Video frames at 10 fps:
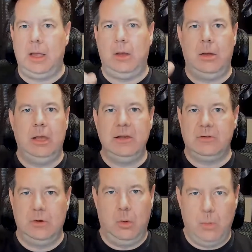
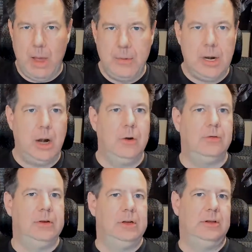additional
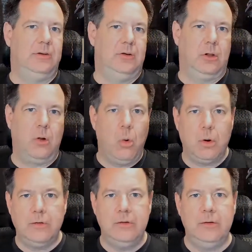webinars and additional
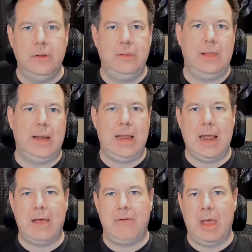courses that I
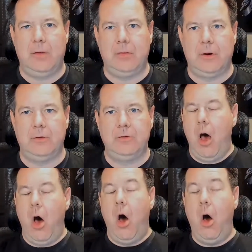have out there.
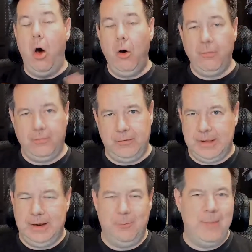So
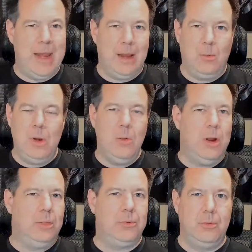hopefully, man, we
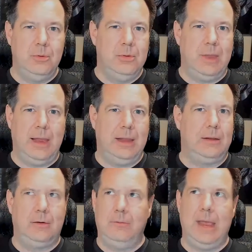went through like
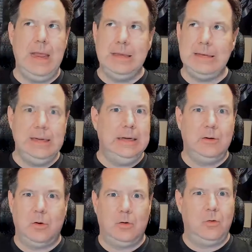
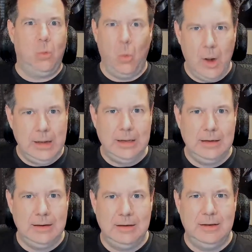18 or
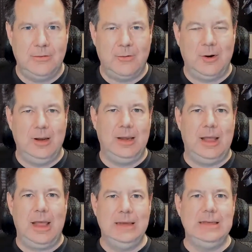20 different
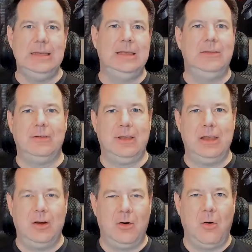ideas
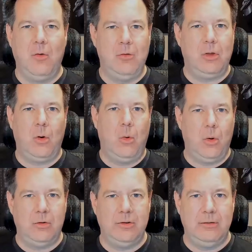here over the
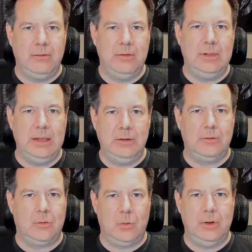course of these
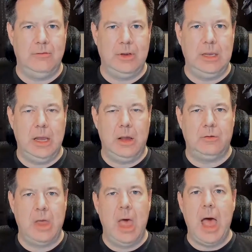3
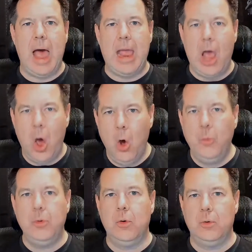videos. I
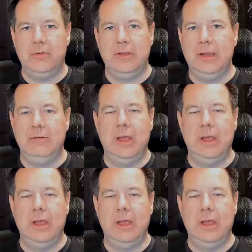hope you received